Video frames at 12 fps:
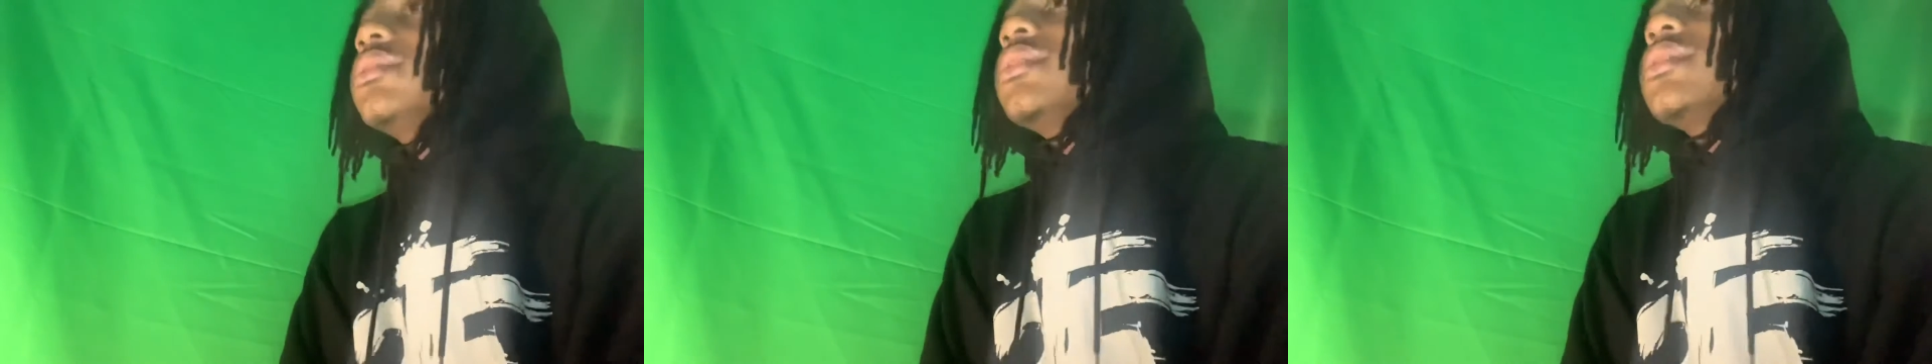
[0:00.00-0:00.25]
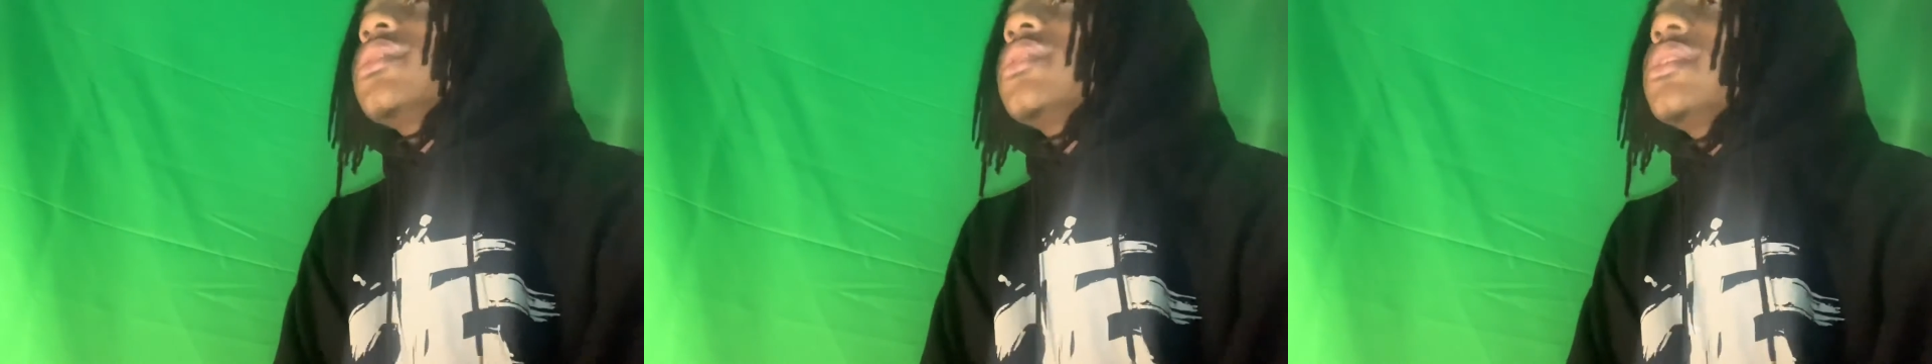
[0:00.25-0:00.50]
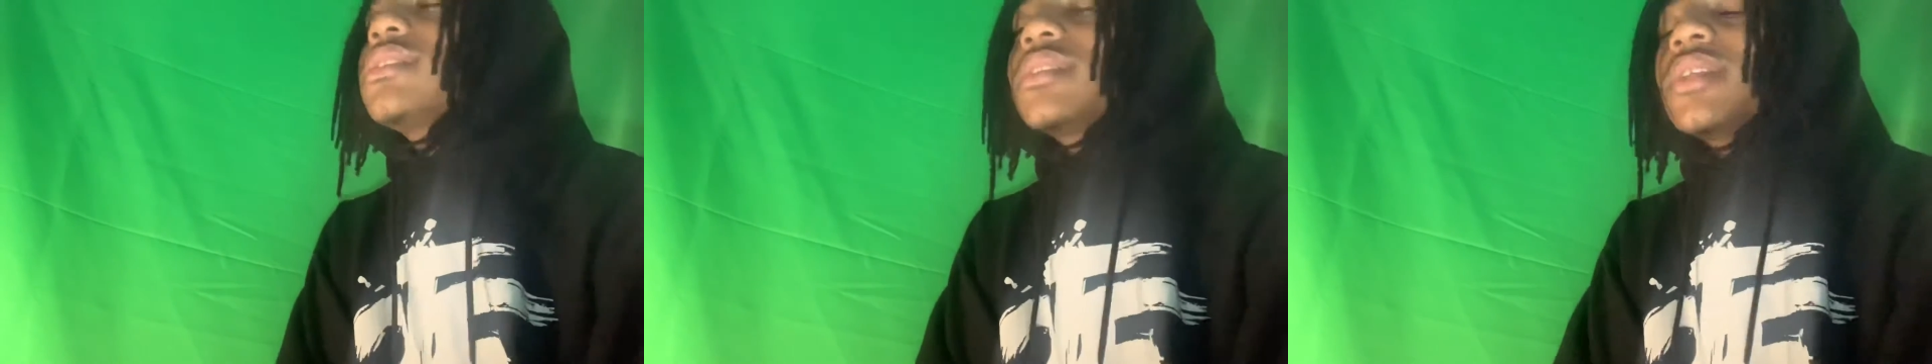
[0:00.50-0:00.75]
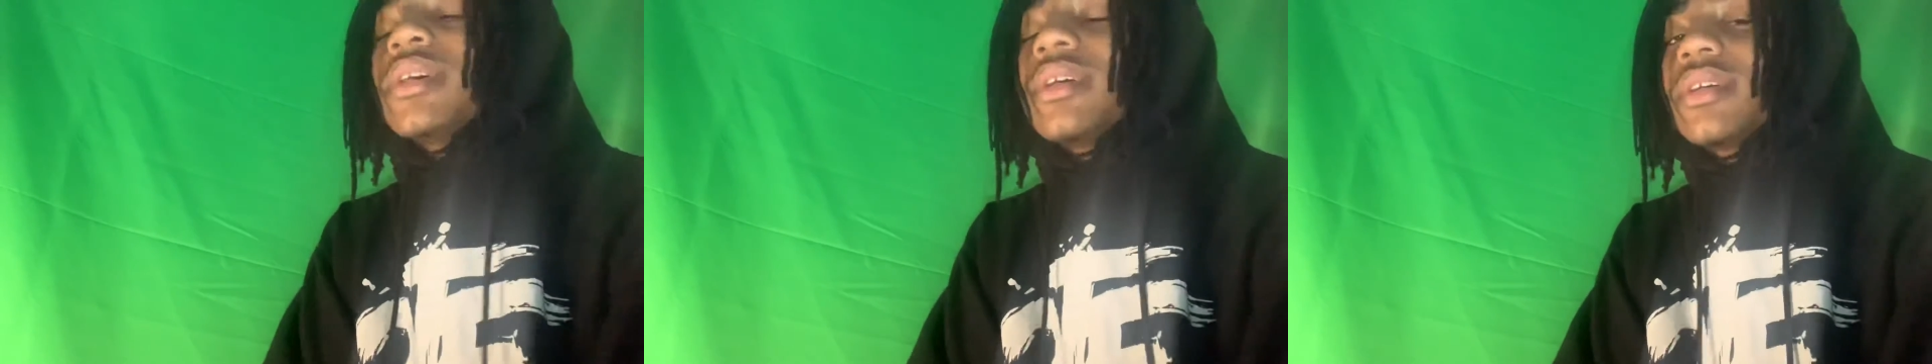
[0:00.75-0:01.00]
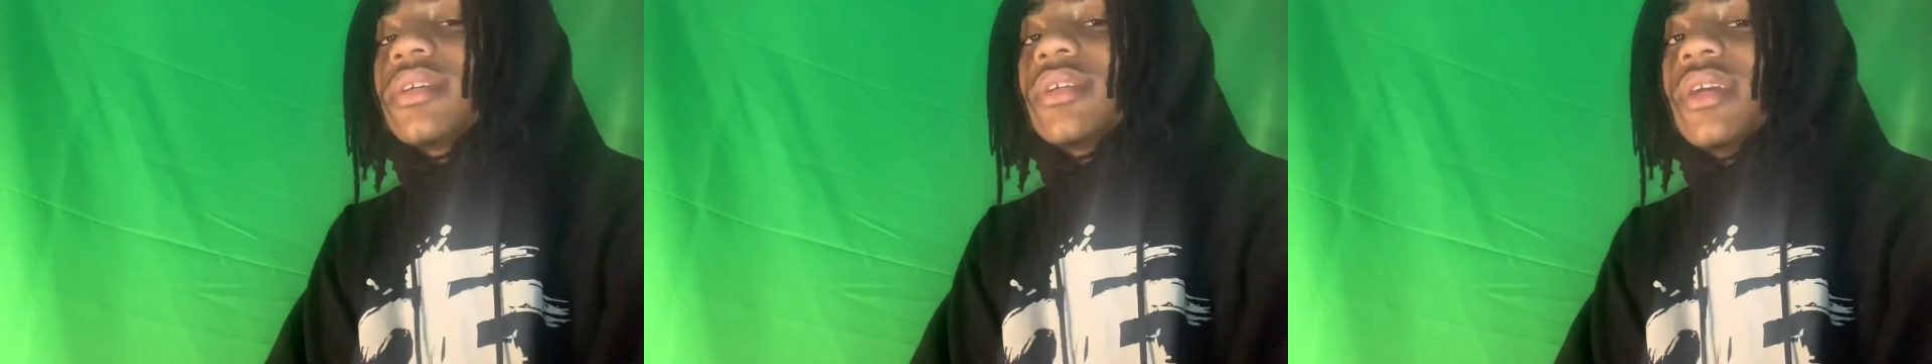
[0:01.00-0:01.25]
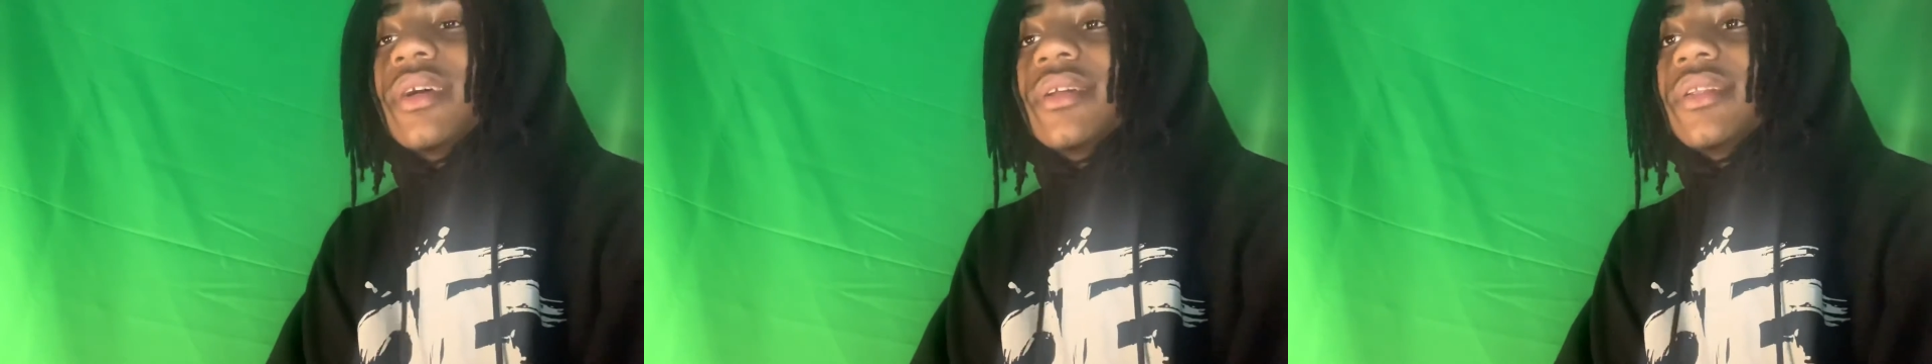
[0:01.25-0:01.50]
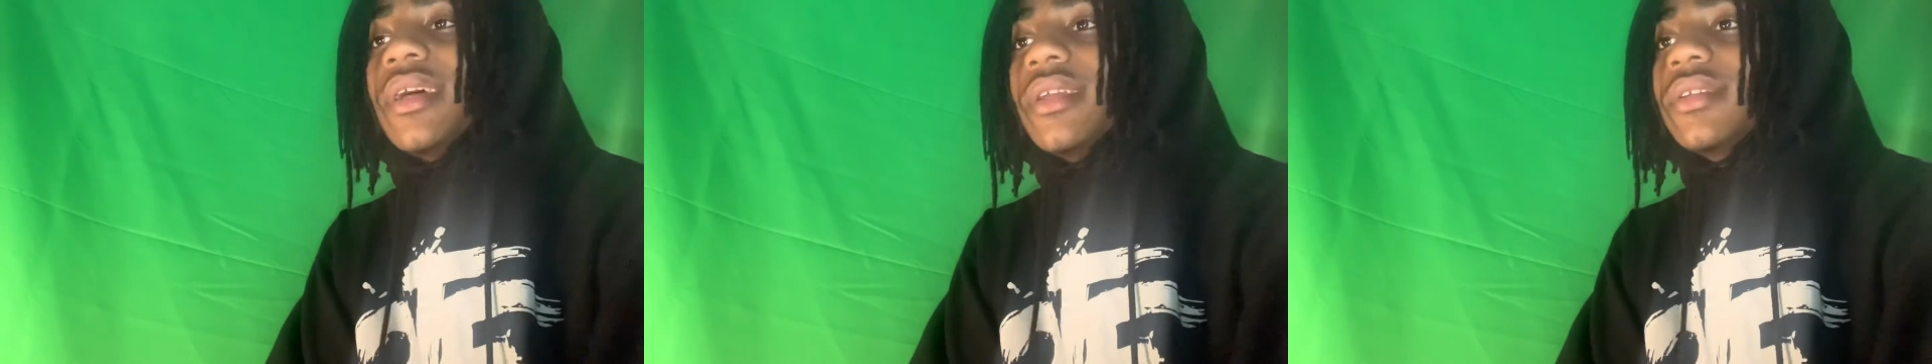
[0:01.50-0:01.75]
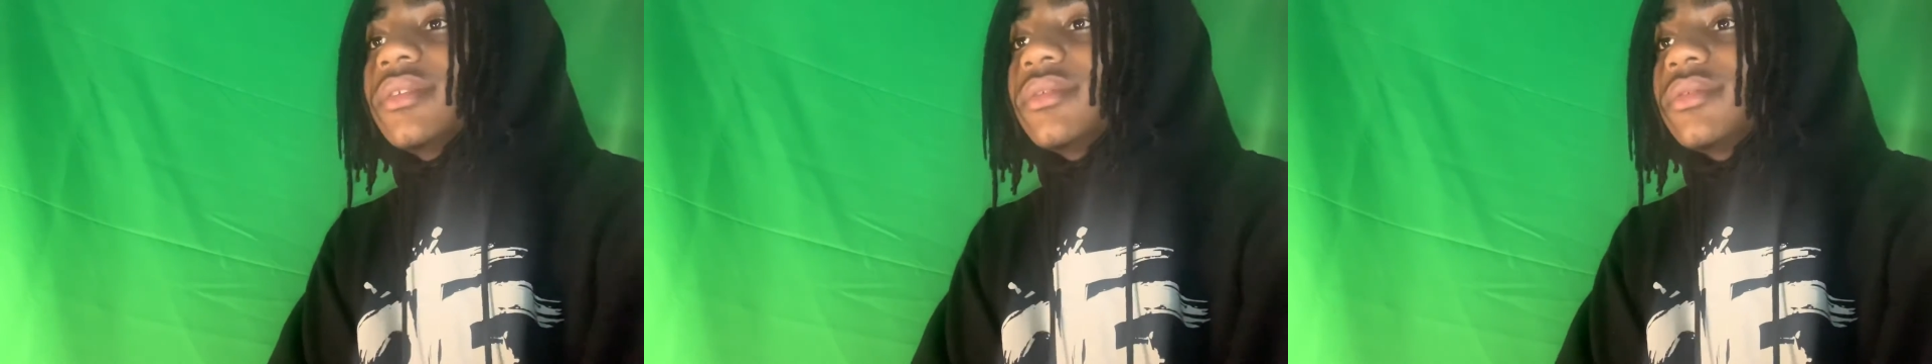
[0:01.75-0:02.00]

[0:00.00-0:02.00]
nigga six nine got like